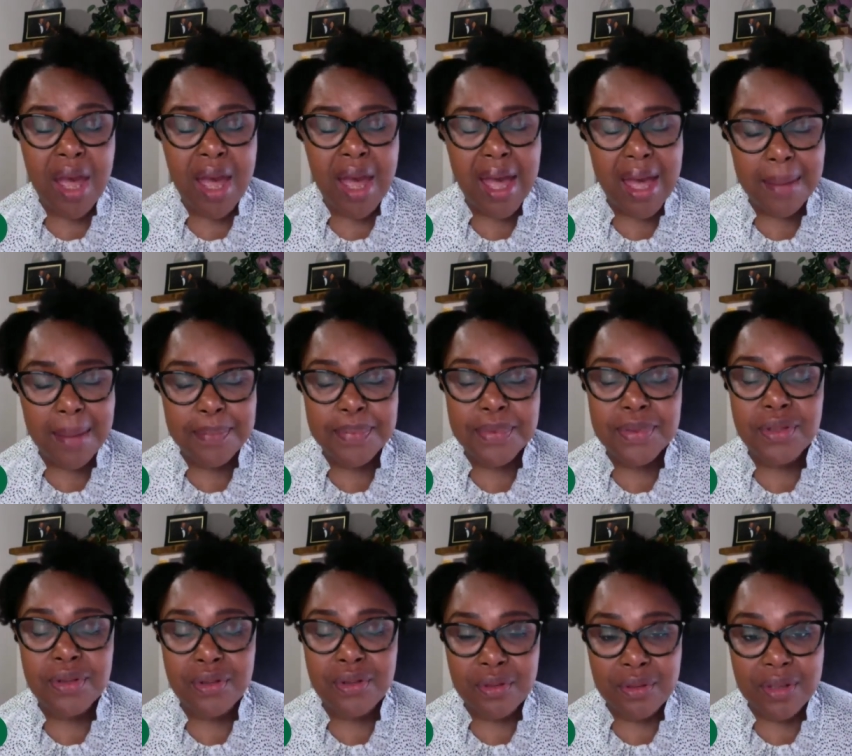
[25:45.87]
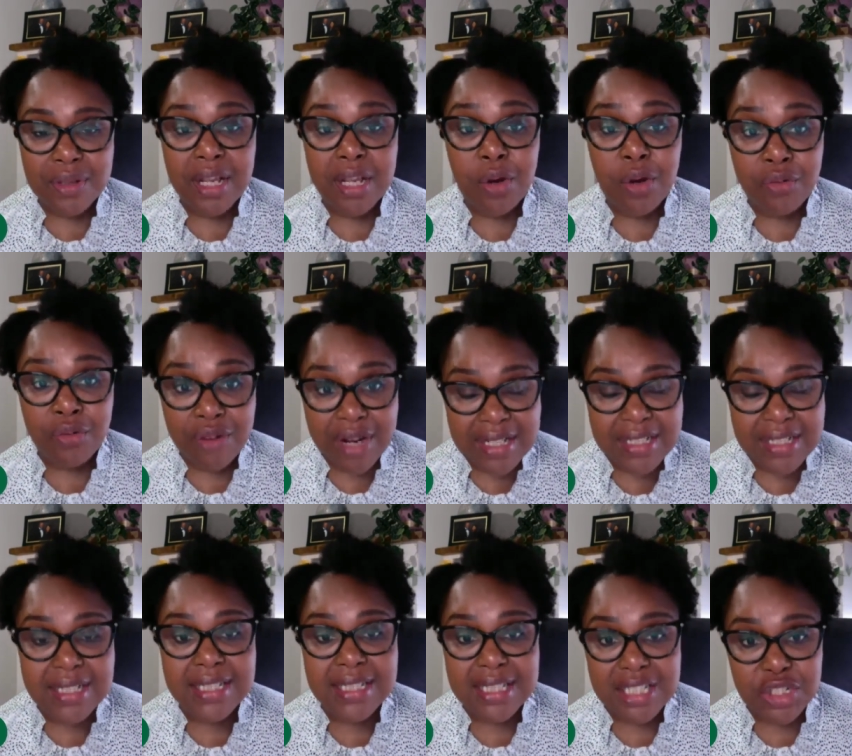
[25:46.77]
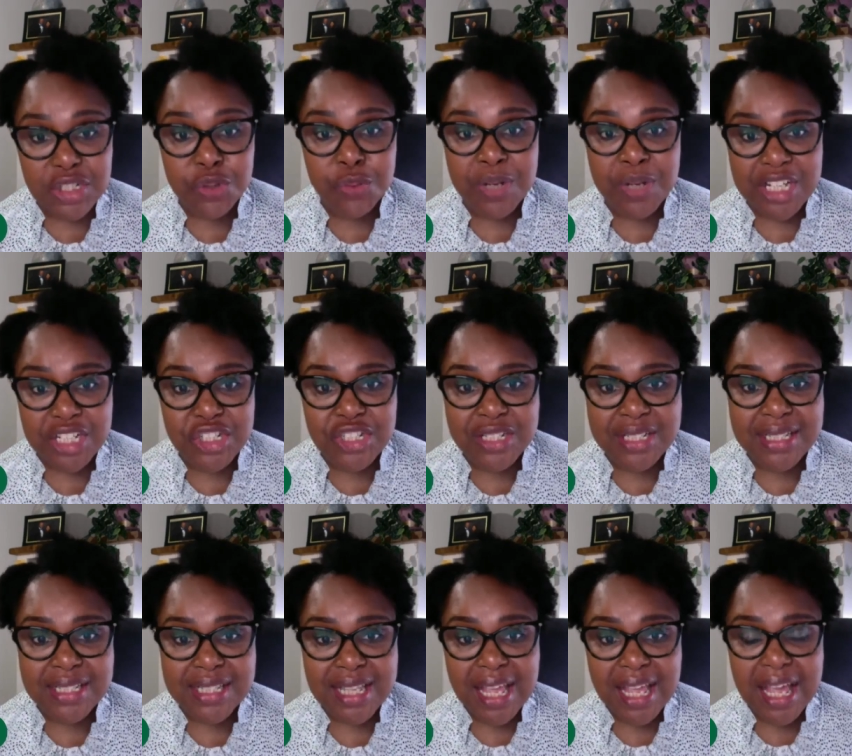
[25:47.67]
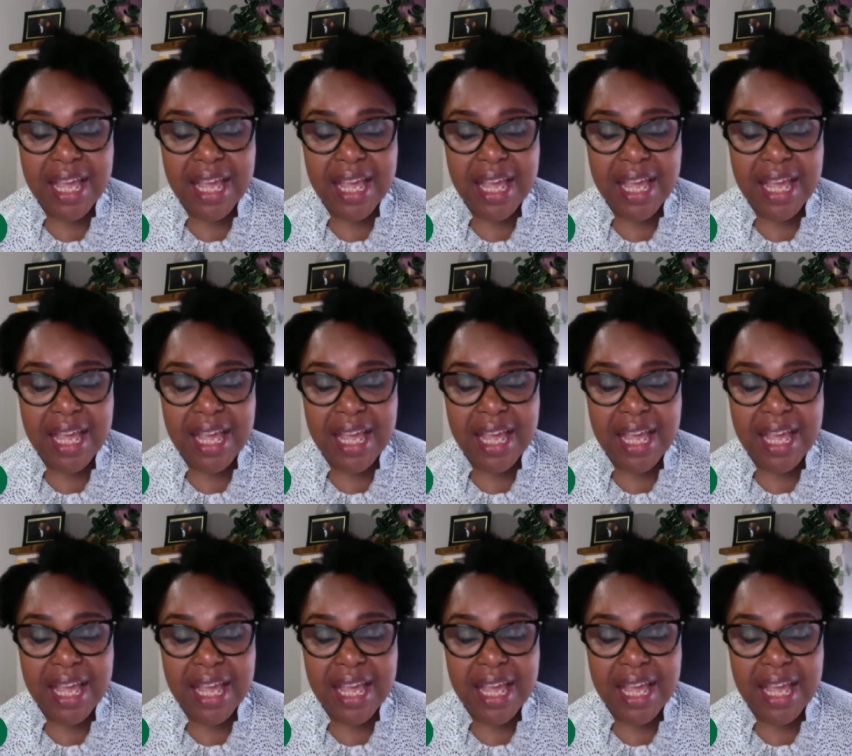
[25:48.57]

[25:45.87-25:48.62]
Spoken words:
absolutely horrendous situations.